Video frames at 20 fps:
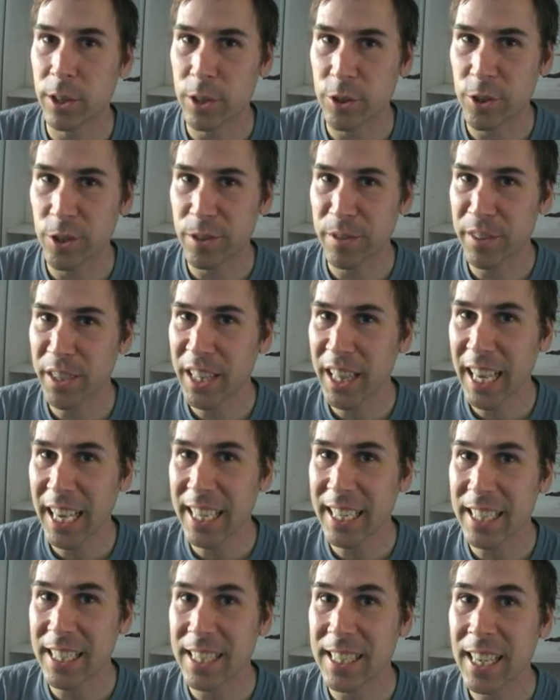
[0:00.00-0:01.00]
ulcerative
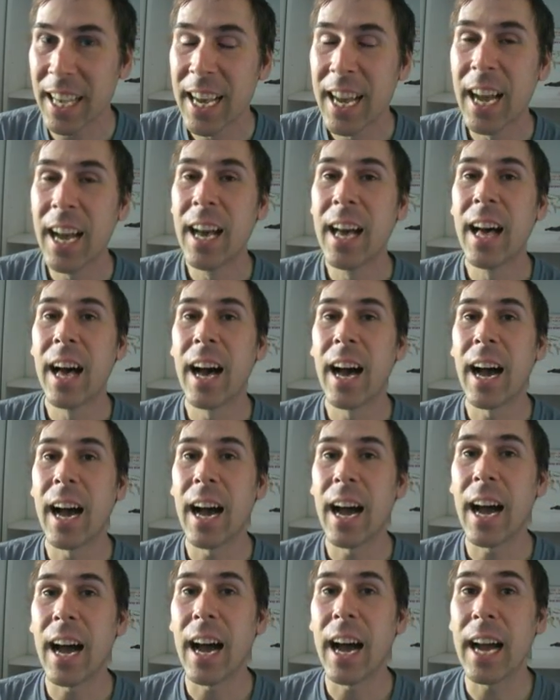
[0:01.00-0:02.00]
colitis.
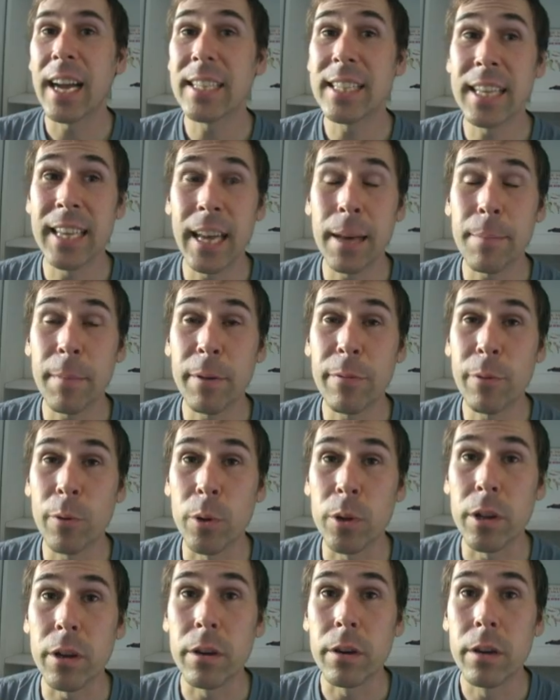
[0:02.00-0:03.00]
I said, get my
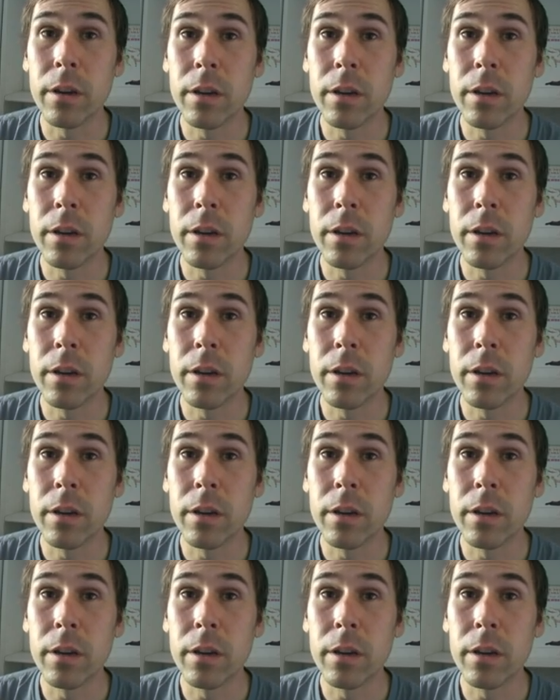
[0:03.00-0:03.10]
folder.